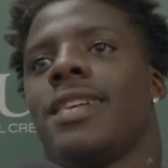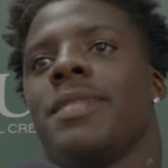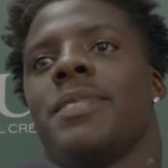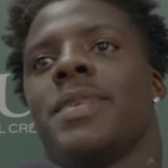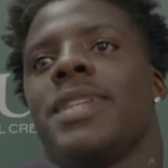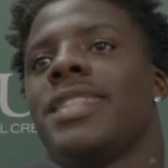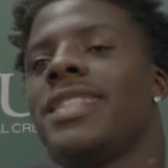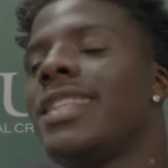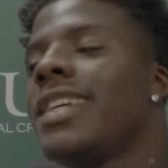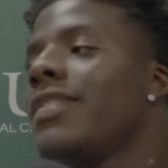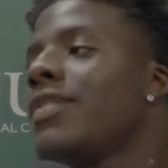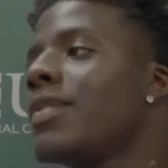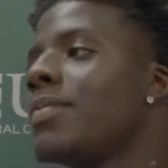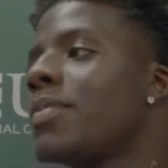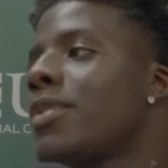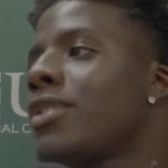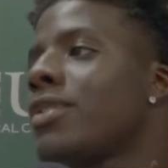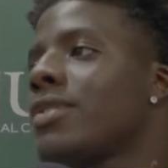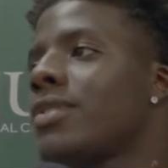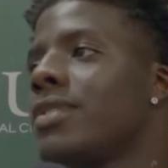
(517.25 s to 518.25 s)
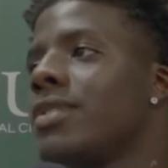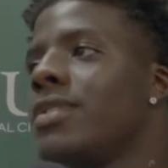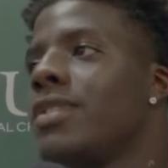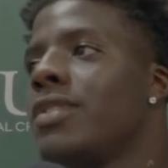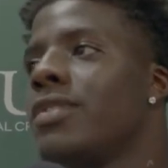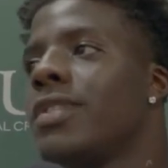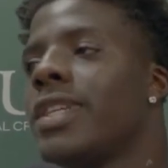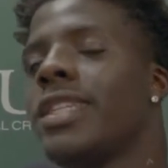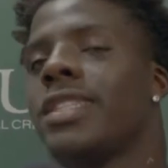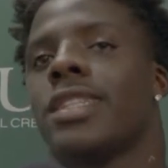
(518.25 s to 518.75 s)
I mean, it's definitely personal. You
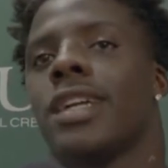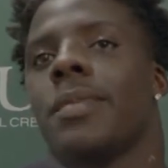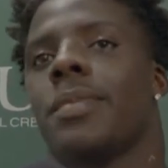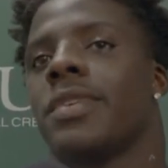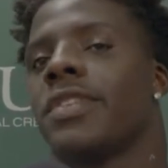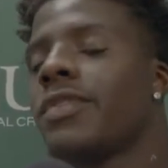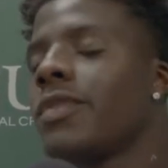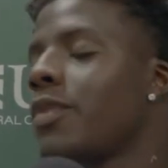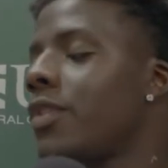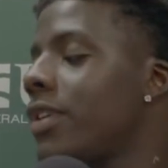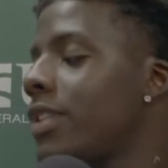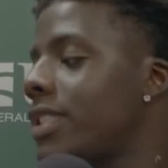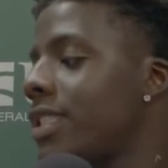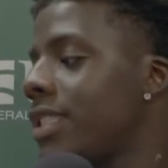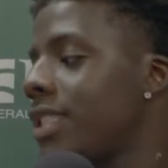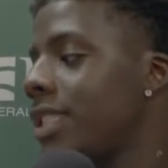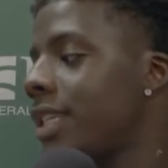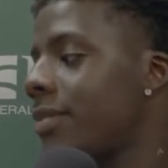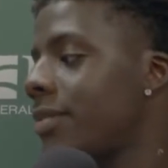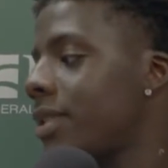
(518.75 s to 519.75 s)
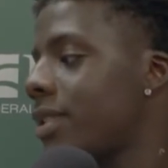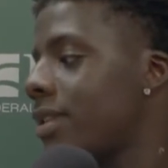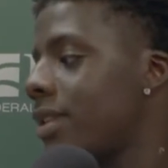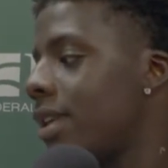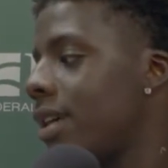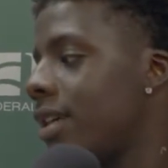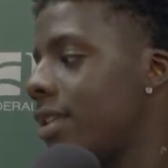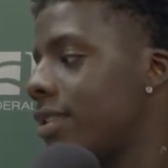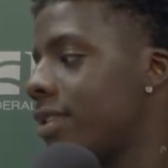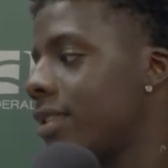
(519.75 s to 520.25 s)
know, they stopped us from going to the championship
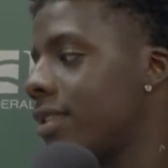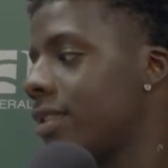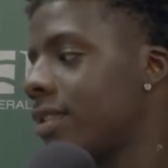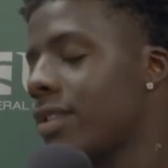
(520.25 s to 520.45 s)
last year.